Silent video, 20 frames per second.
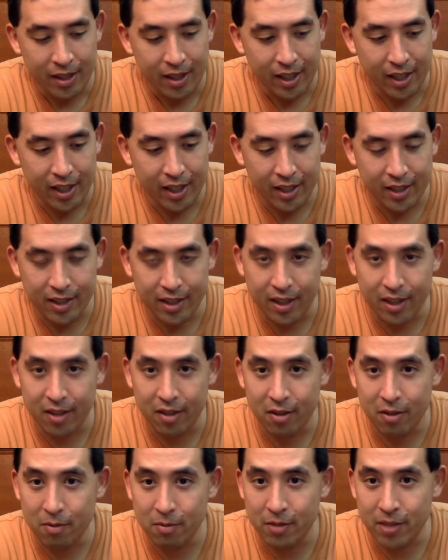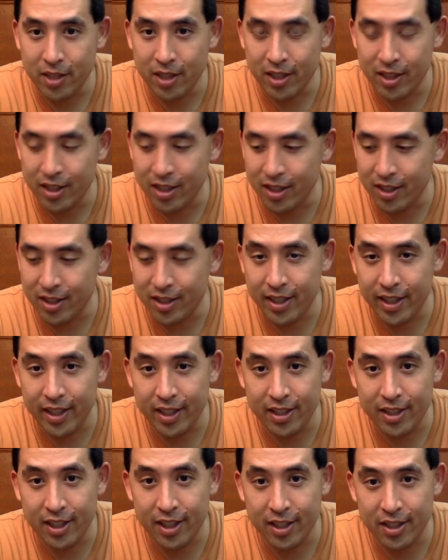and I hope we can uh, stay
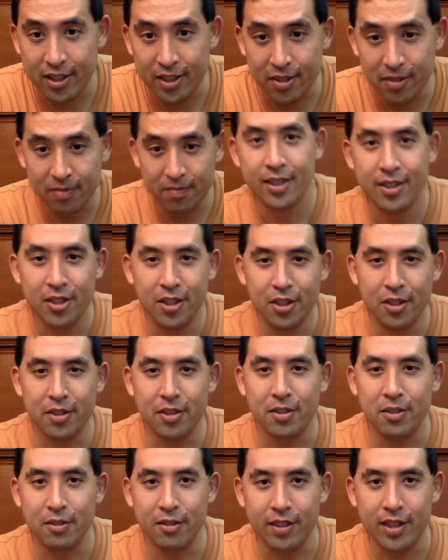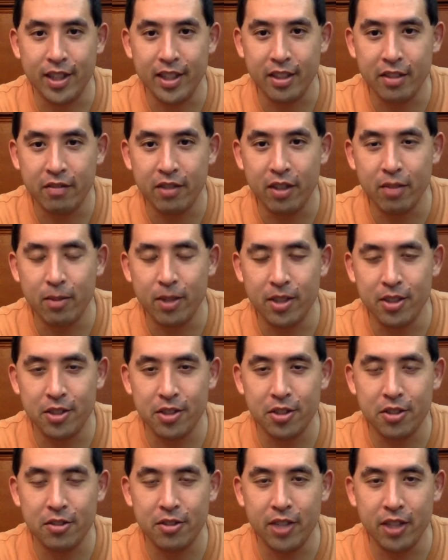in touch. So thank you very much
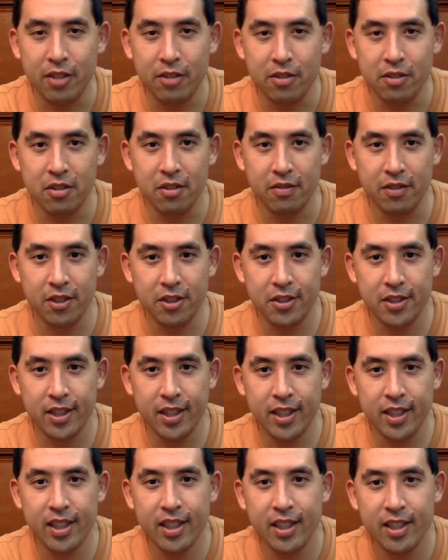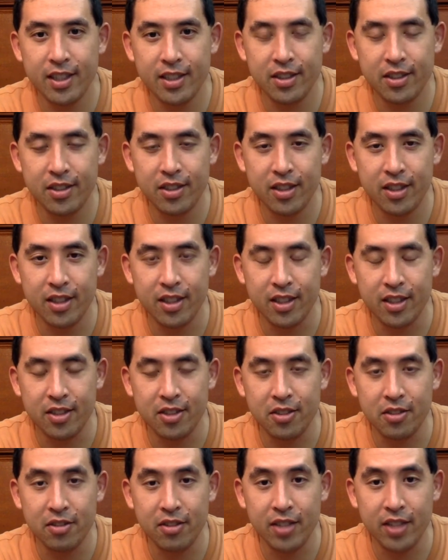to Yale University, uh,
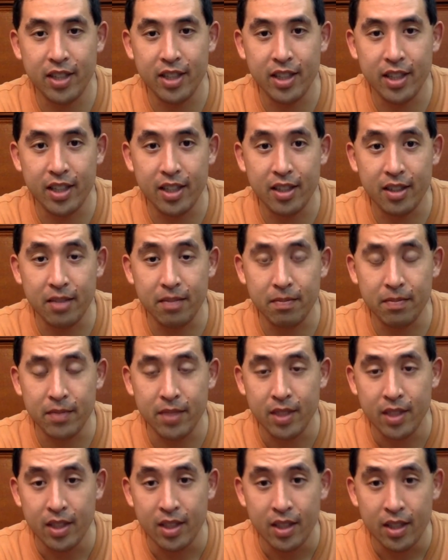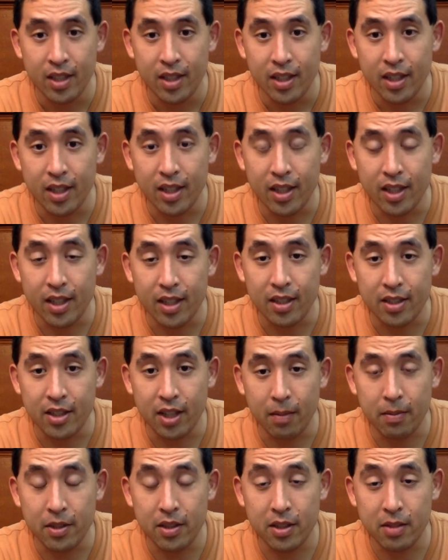to the um, uh,
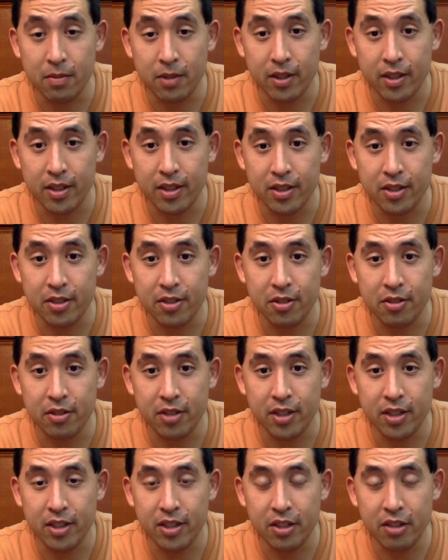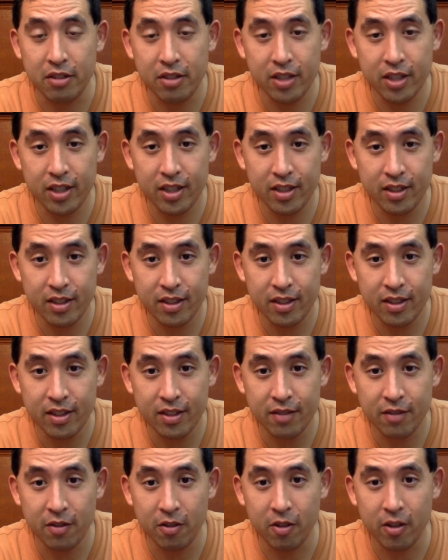Japanese American Student Union
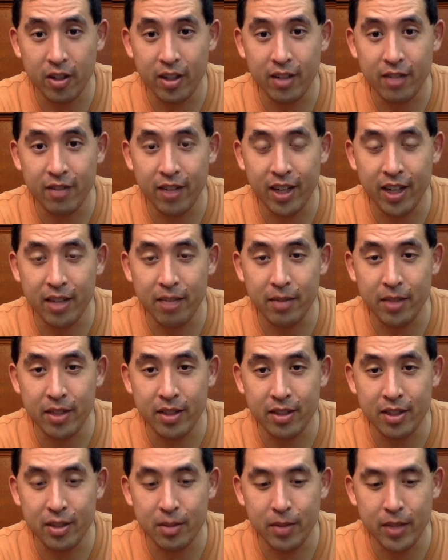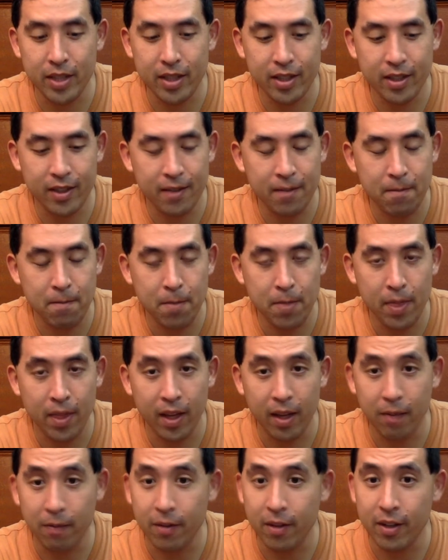for inviting me to speak.
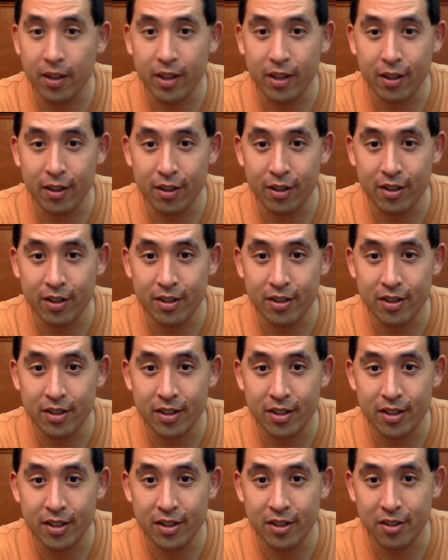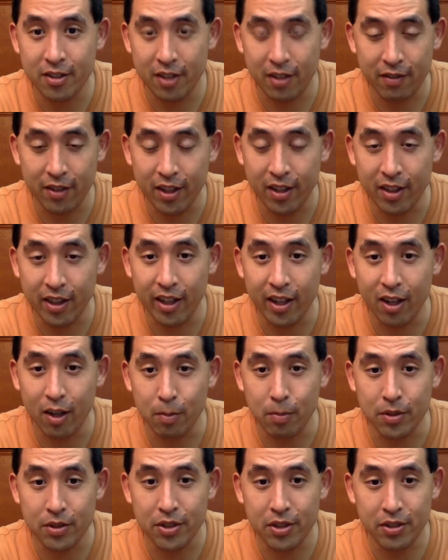I'm very honored to have had that
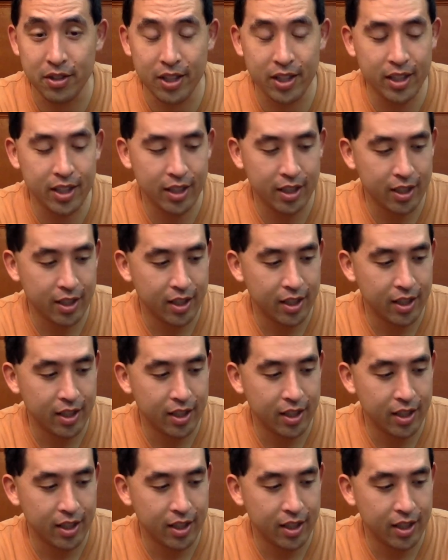opportunity.